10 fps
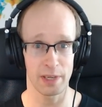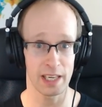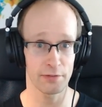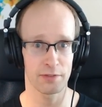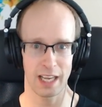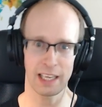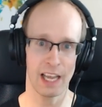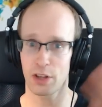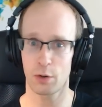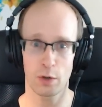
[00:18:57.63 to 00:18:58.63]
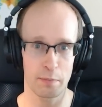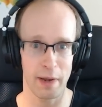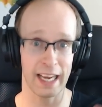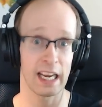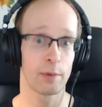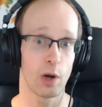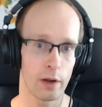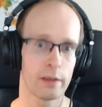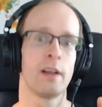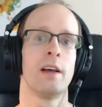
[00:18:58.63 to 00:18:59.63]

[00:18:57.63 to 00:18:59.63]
And if suddenly everything goes black and I'm gone,